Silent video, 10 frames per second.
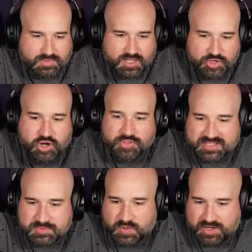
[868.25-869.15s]
No,
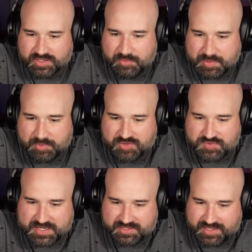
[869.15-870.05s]
that's what a lot of people have
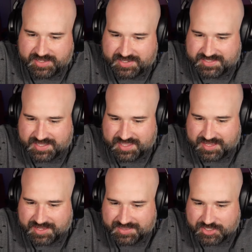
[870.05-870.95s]
speculated is that
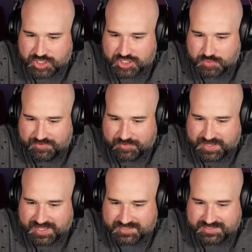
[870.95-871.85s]
they they change away from Kent